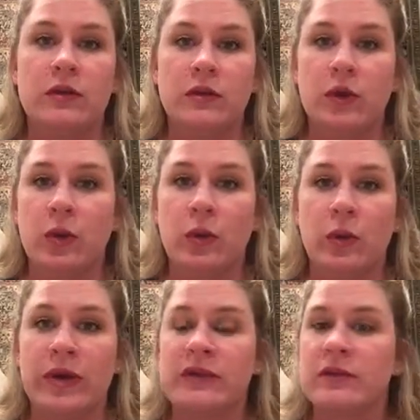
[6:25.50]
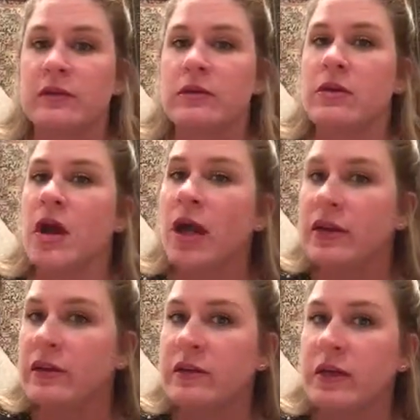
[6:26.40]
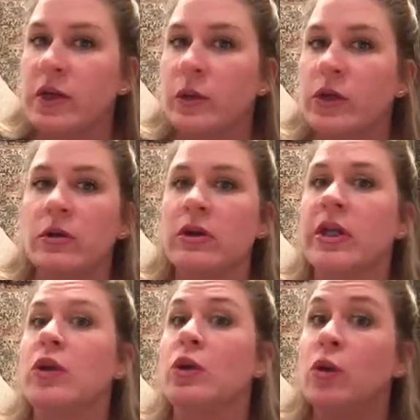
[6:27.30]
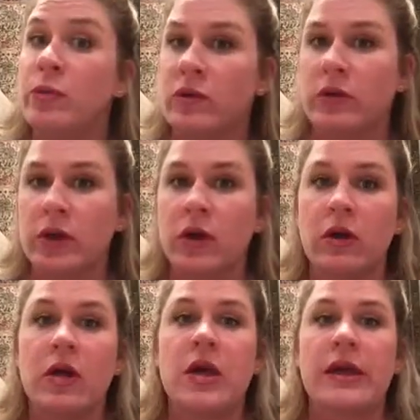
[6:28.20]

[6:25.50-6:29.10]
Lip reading: So it's not necessarily when you're learning new material.